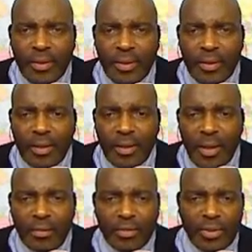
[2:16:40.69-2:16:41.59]

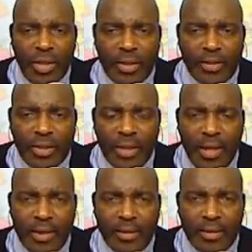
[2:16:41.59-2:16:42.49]
And I was glad to see
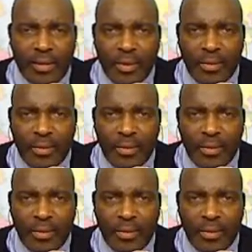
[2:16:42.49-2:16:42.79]
that, because,